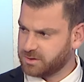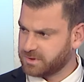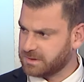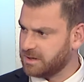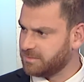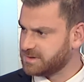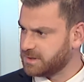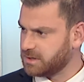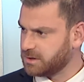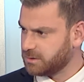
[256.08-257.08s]

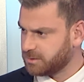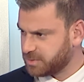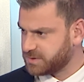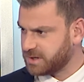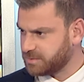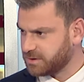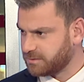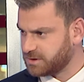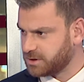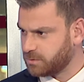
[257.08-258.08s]
Mazel, your perception of
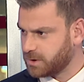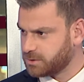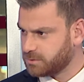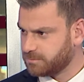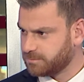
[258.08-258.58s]
the situation?